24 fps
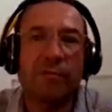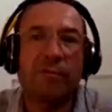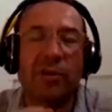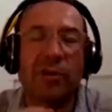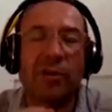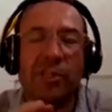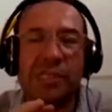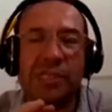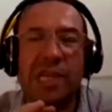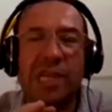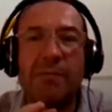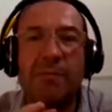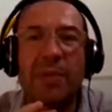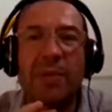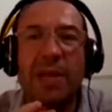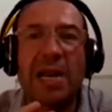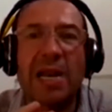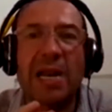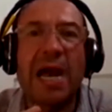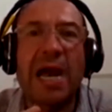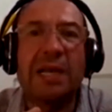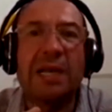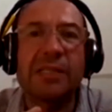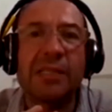for
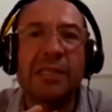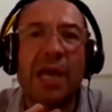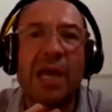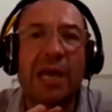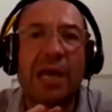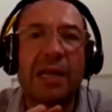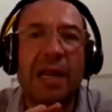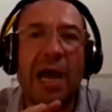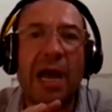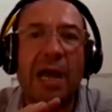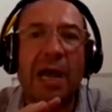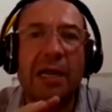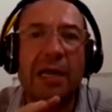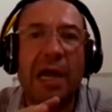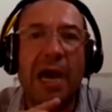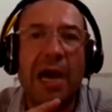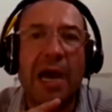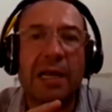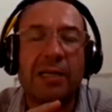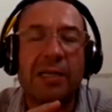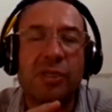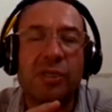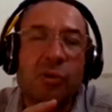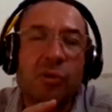example,
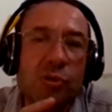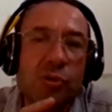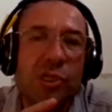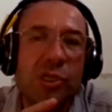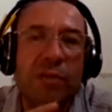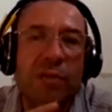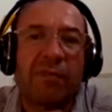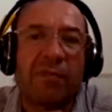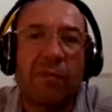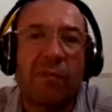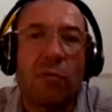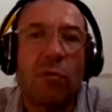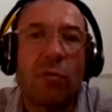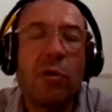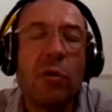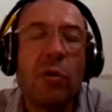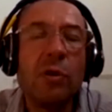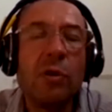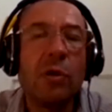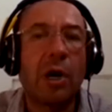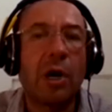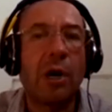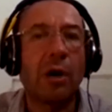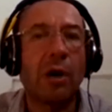are useful
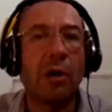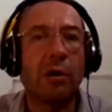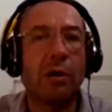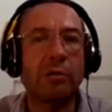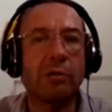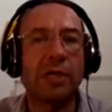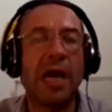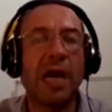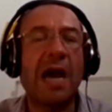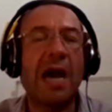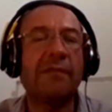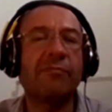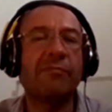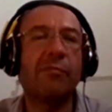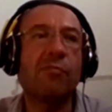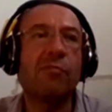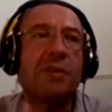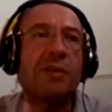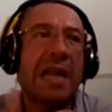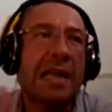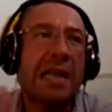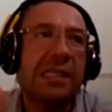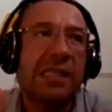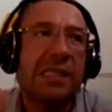or have
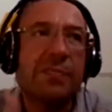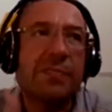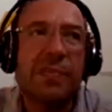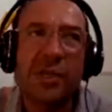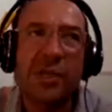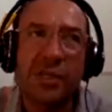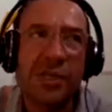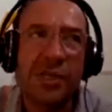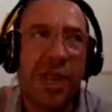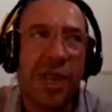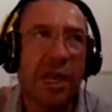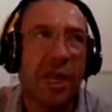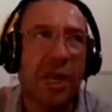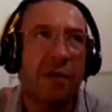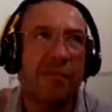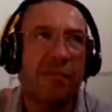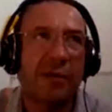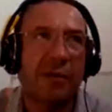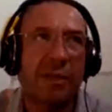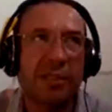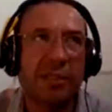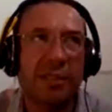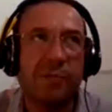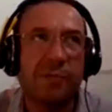90% of
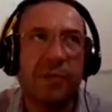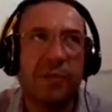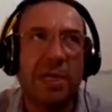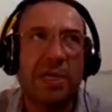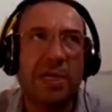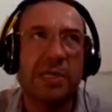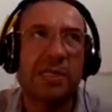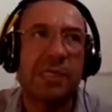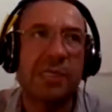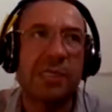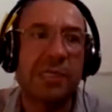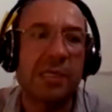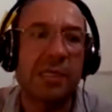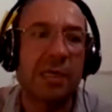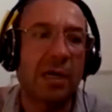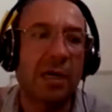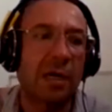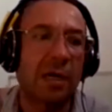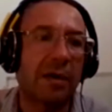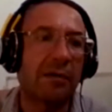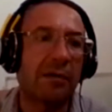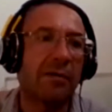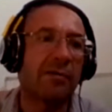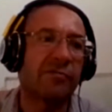credibility
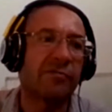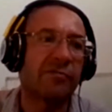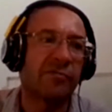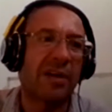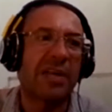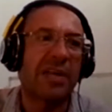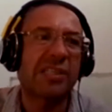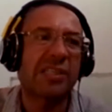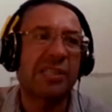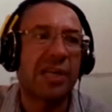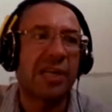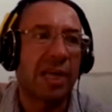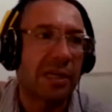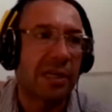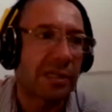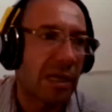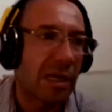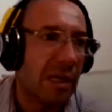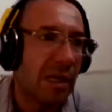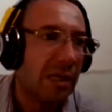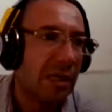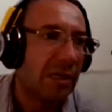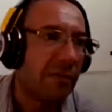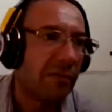of trustness
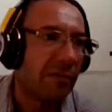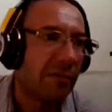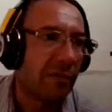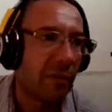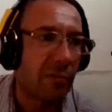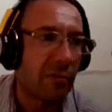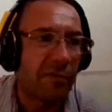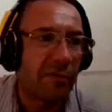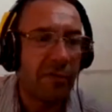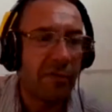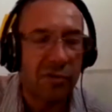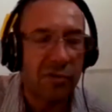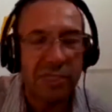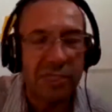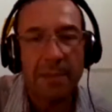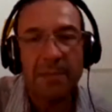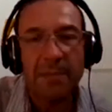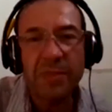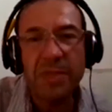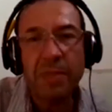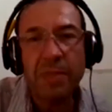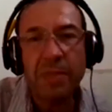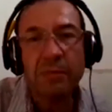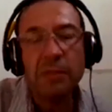for
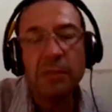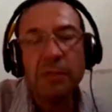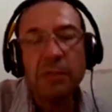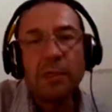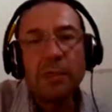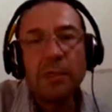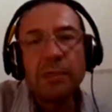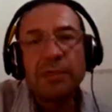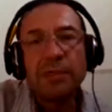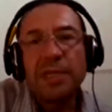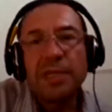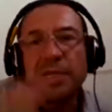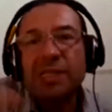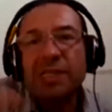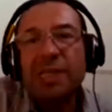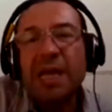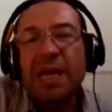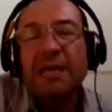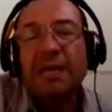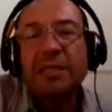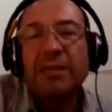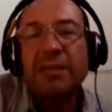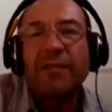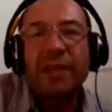something, these
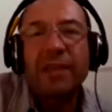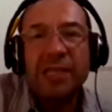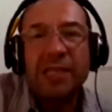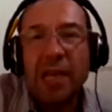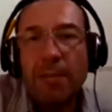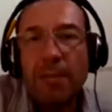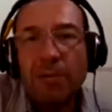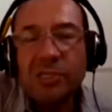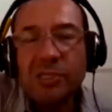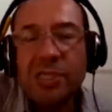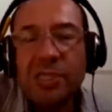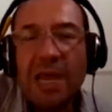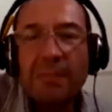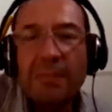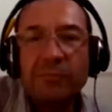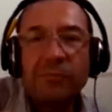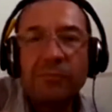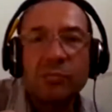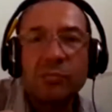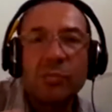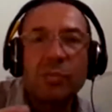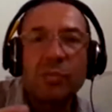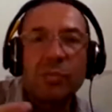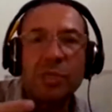are the variables
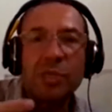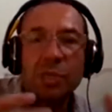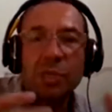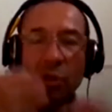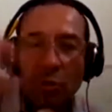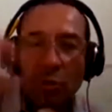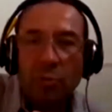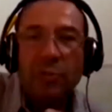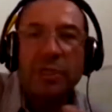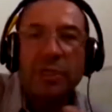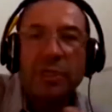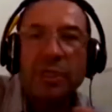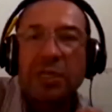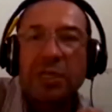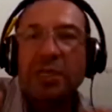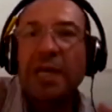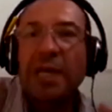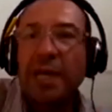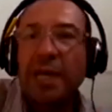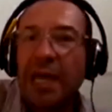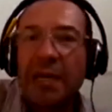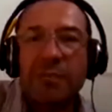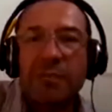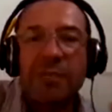I'm including in
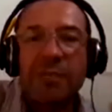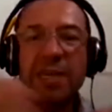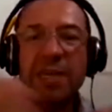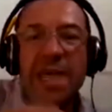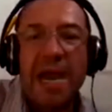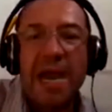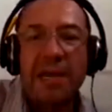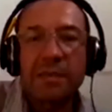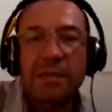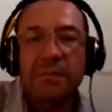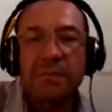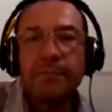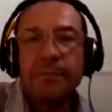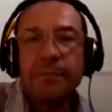the KPI.